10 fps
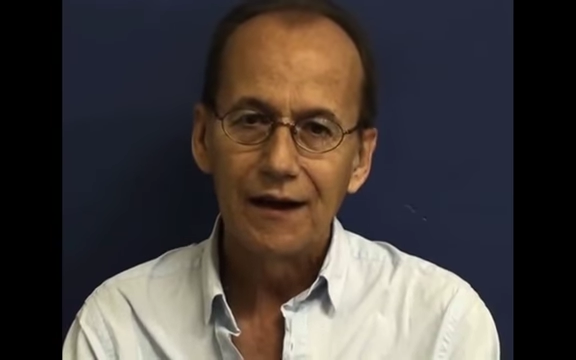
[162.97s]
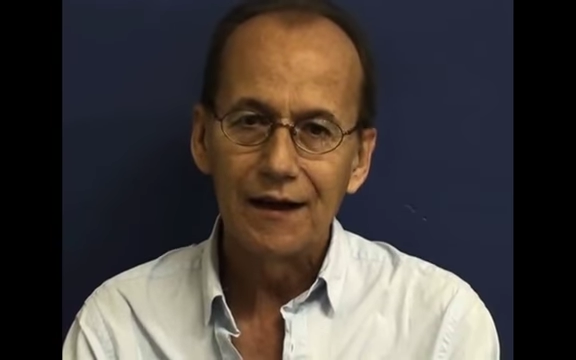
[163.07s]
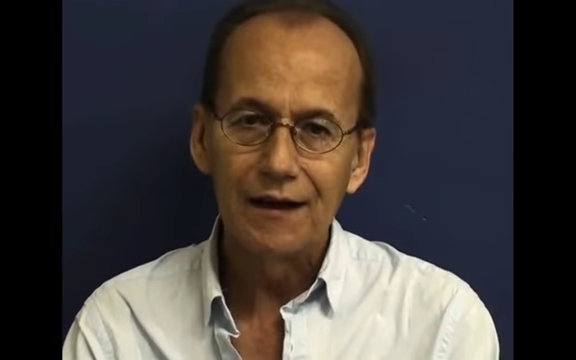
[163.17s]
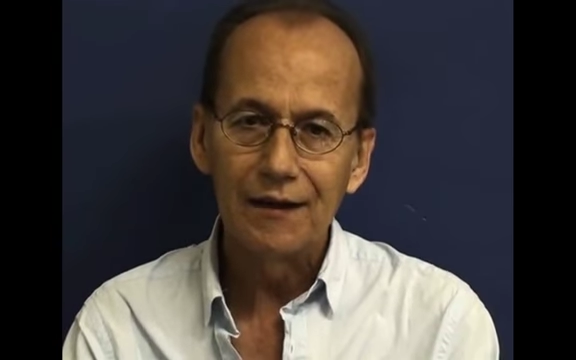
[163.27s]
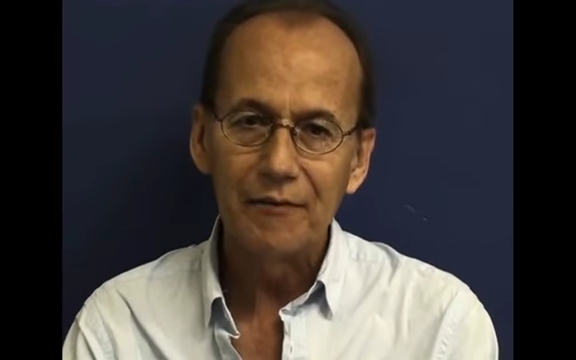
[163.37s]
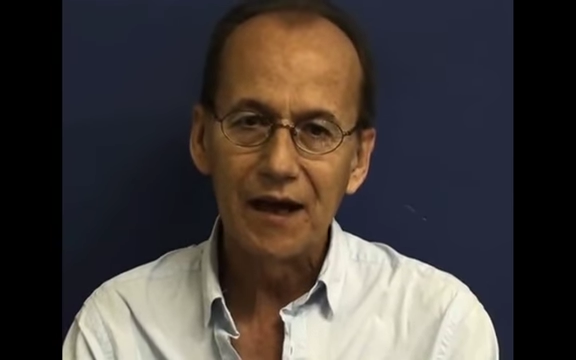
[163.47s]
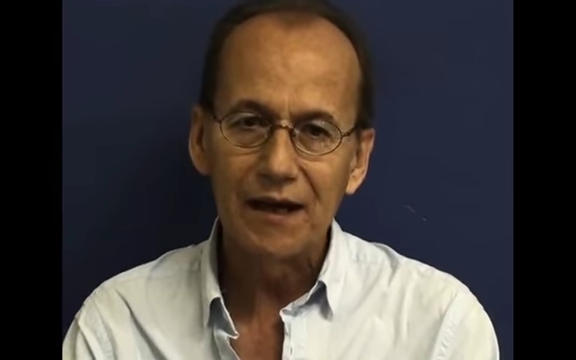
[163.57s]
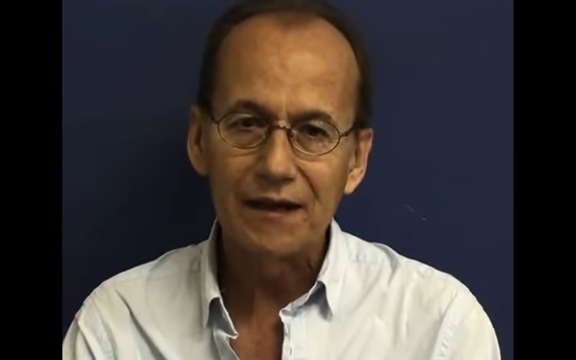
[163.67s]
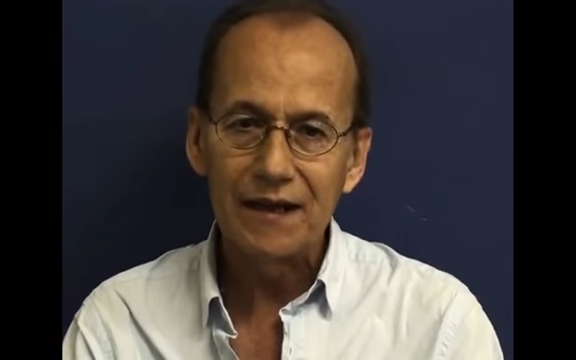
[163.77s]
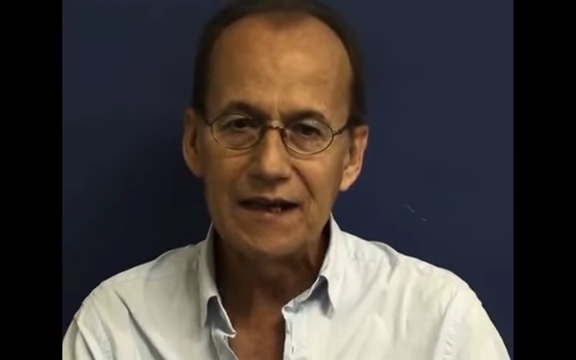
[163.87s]

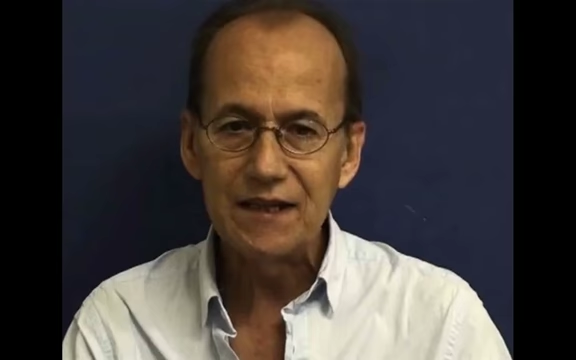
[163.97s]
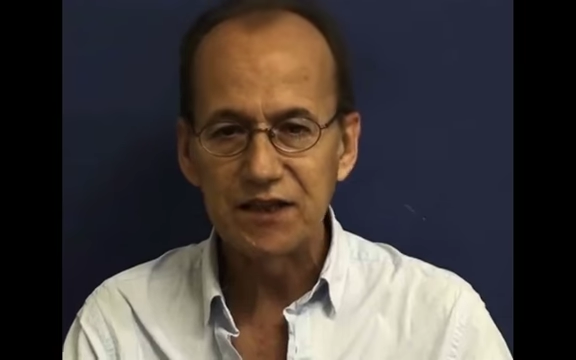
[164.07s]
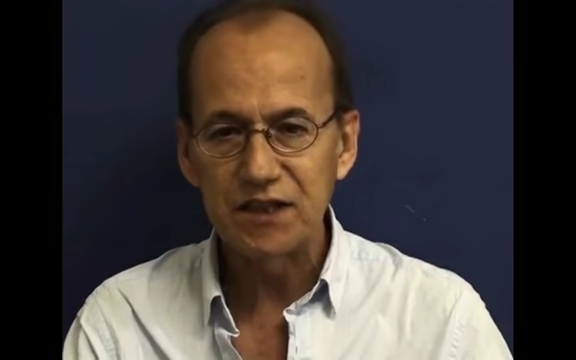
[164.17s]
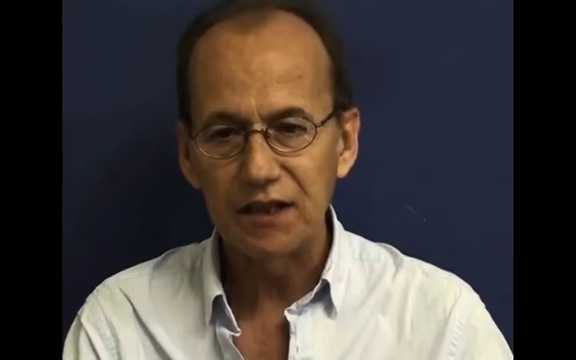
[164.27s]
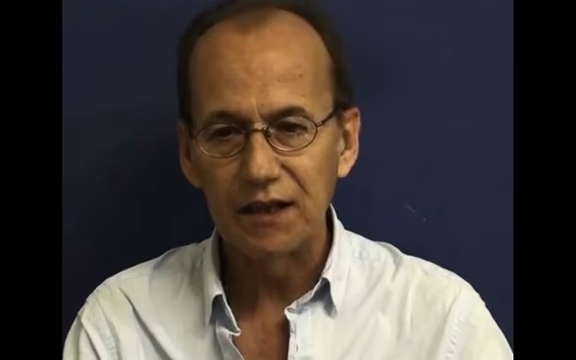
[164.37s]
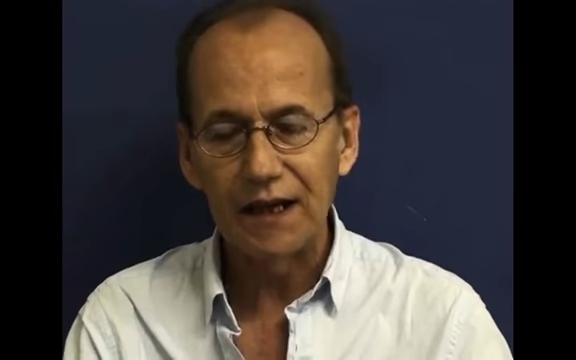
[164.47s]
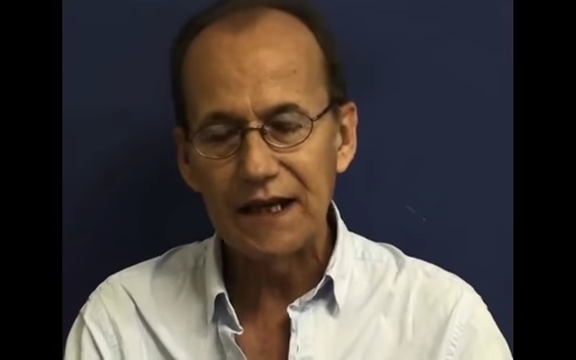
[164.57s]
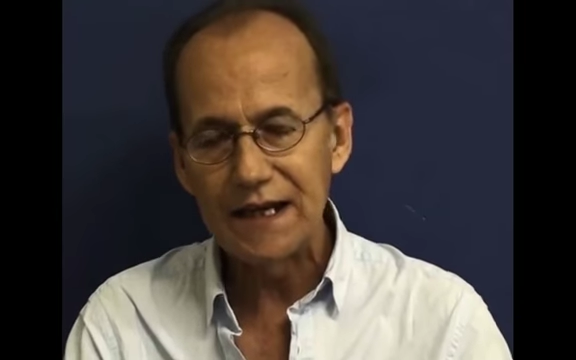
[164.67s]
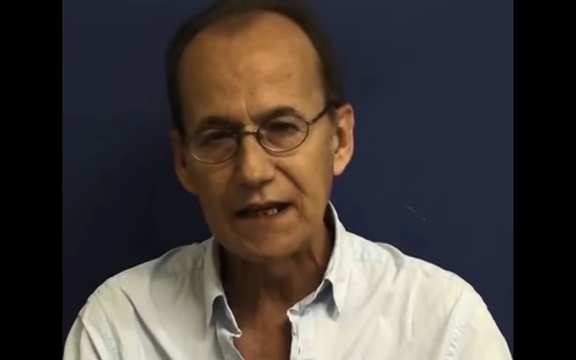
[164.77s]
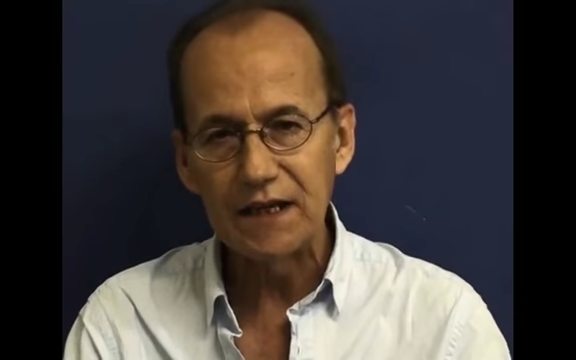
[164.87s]
and in each,
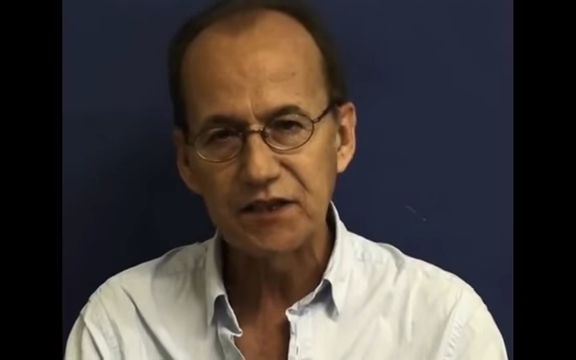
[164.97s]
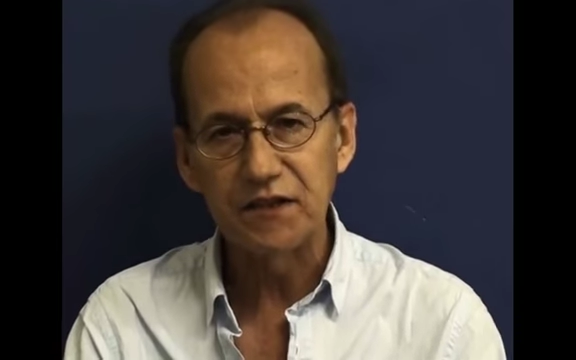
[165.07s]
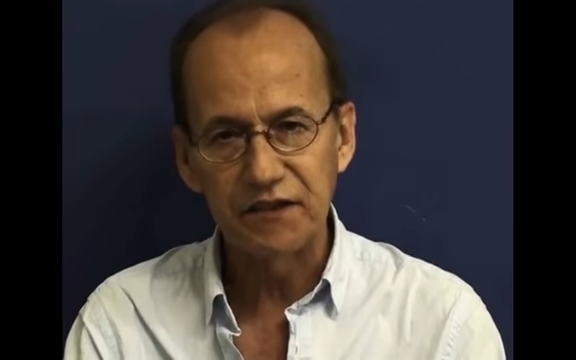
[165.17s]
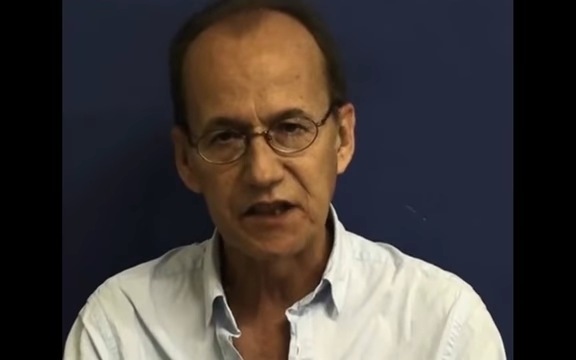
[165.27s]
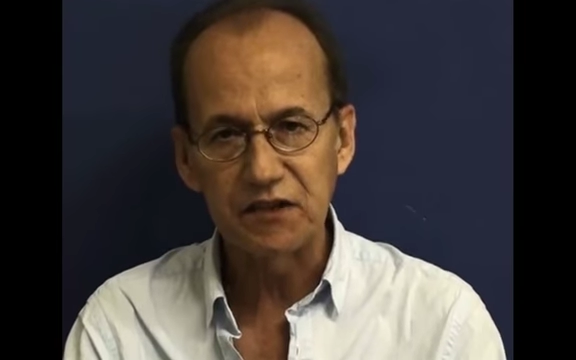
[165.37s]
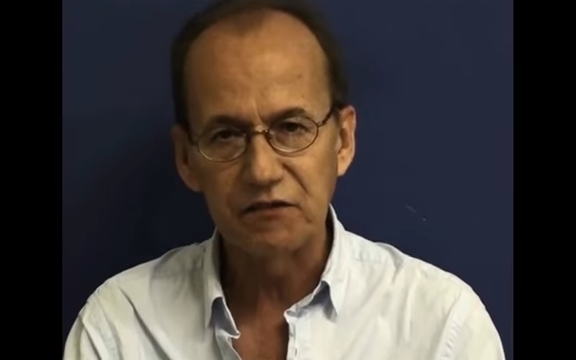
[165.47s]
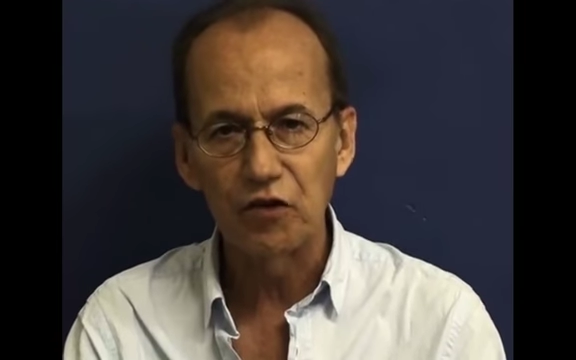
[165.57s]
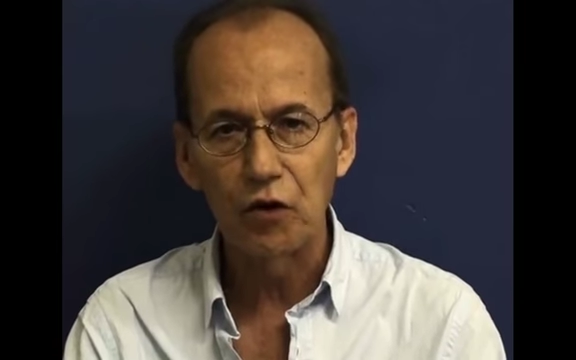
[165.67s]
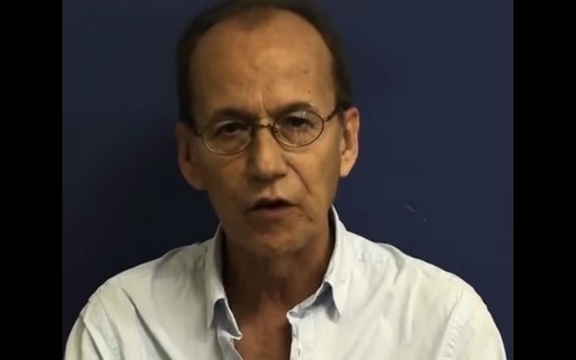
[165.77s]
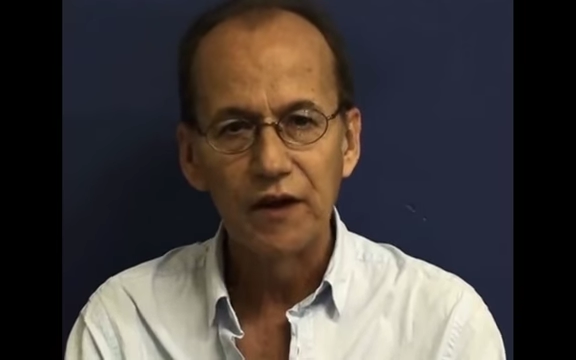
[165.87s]
the teacher's
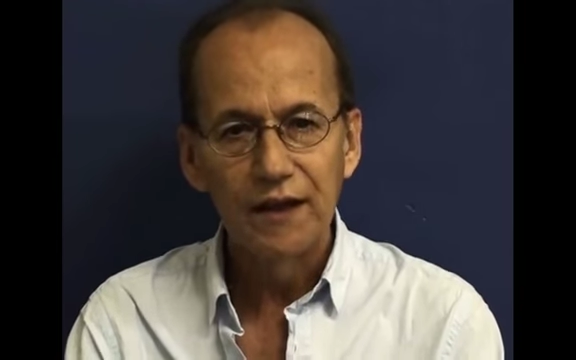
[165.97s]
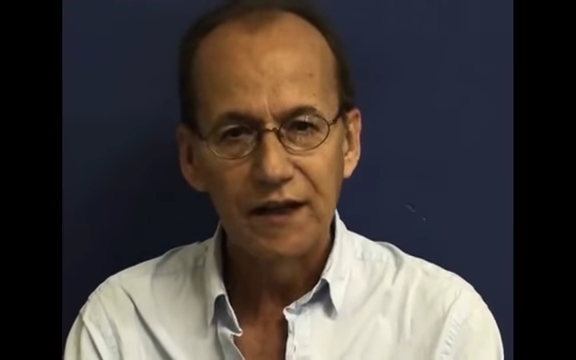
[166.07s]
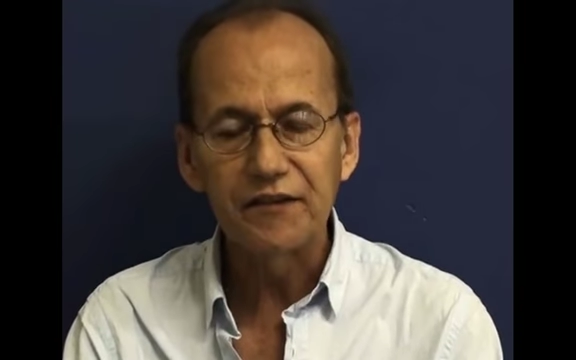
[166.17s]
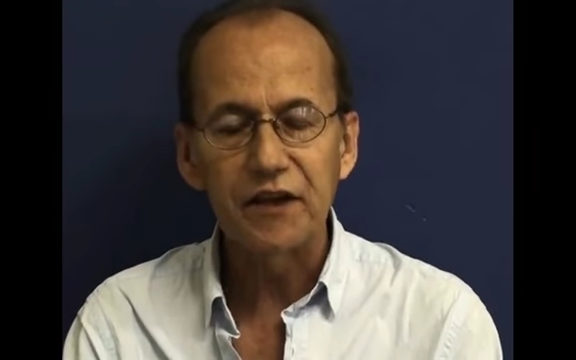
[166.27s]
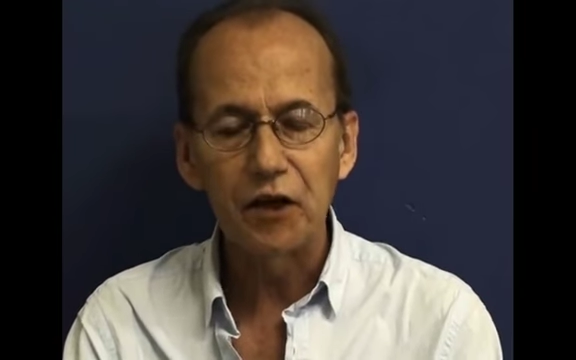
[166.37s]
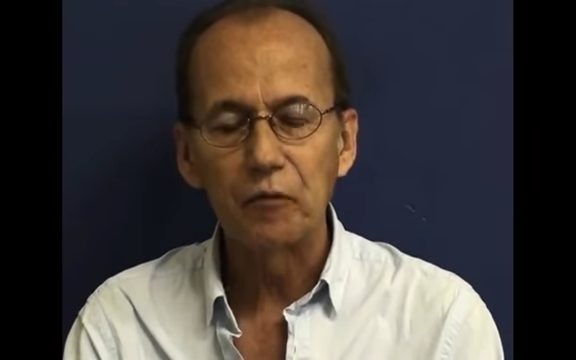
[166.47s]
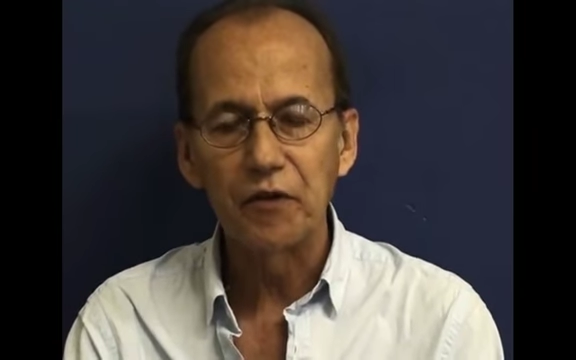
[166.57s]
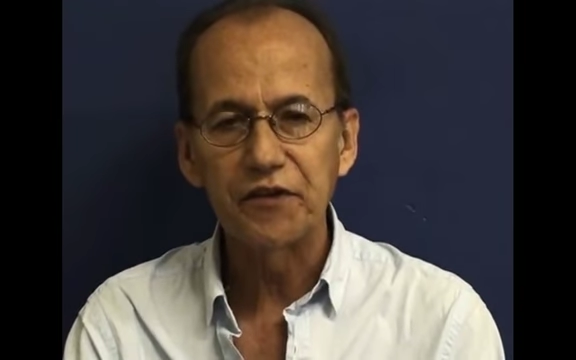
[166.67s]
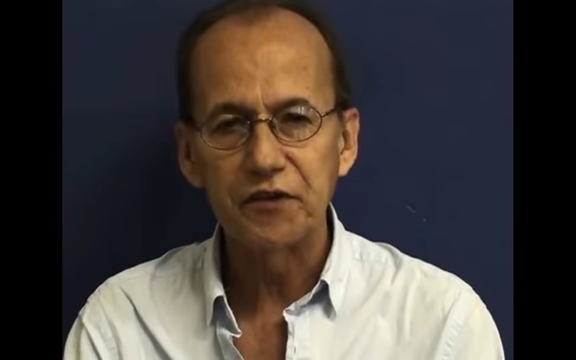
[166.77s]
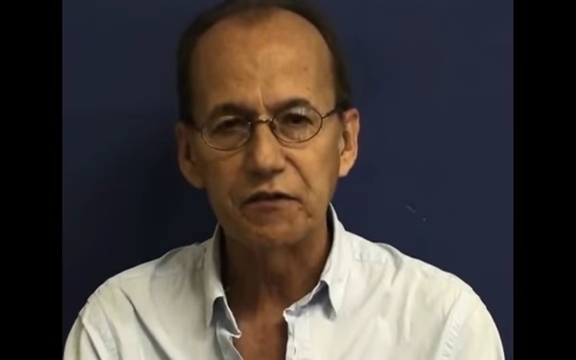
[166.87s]
role is to help the
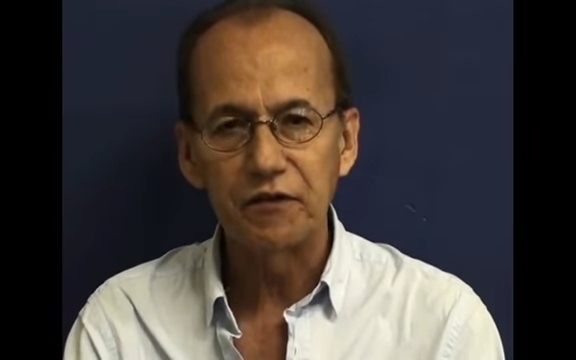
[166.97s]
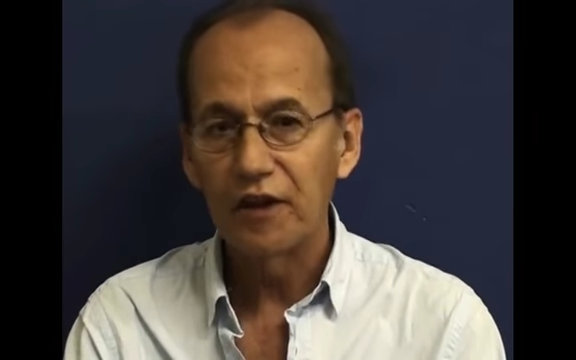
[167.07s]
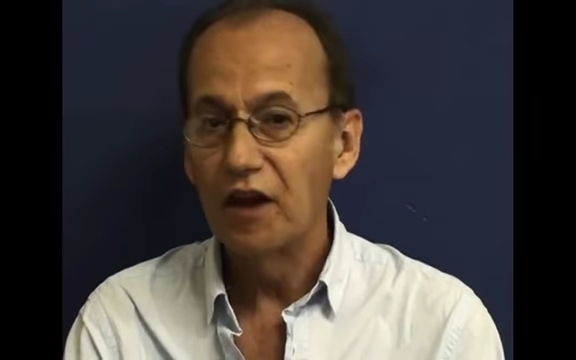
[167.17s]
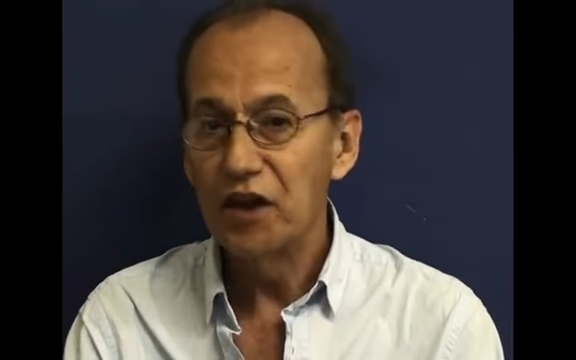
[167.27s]
students